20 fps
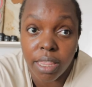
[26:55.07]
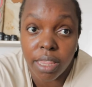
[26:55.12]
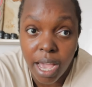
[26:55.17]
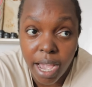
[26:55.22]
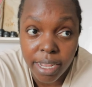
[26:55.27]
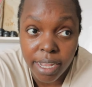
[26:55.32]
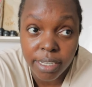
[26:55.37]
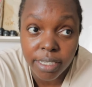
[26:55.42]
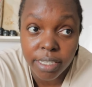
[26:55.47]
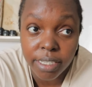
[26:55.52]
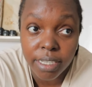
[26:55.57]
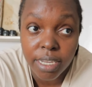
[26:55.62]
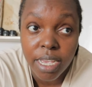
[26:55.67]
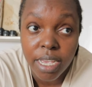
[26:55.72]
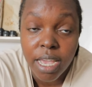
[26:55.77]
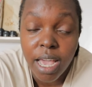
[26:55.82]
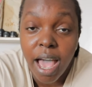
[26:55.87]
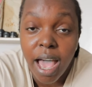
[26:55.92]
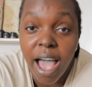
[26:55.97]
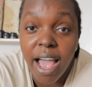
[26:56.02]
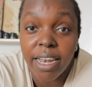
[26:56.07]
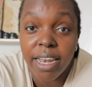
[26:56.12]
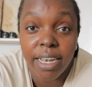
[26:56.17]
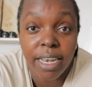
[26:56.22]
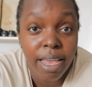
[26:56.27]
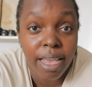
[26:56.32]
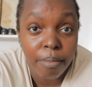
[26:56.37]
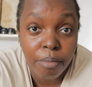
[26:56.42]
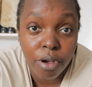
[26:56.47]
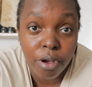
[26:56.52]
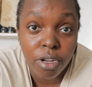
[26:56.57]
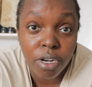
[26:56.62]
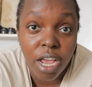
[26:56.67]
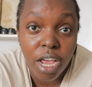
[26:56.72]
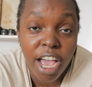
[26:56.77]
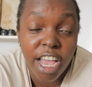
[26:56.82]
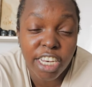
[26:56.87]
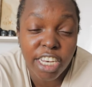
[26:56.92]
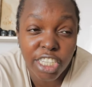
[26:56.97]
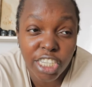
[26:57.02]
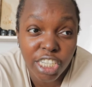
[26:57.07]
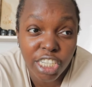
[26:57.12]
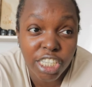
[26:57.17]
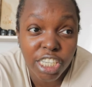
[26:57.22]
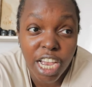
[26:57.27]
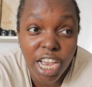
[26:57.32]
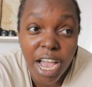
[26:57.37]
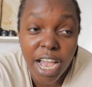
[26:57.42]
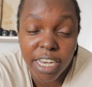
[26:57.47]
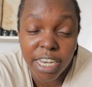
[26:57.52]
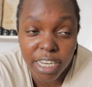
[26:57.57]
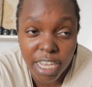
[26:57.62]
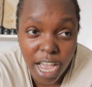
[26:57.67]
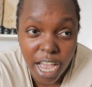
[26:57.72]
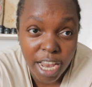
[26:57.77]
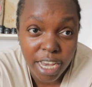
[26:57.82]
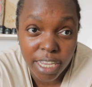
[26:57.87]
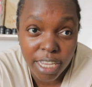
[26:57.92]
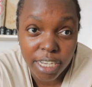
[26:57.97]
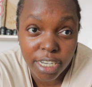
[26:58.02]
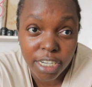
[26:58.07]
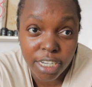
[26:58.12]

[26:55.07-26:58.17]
That and lemon and ginger and garlic.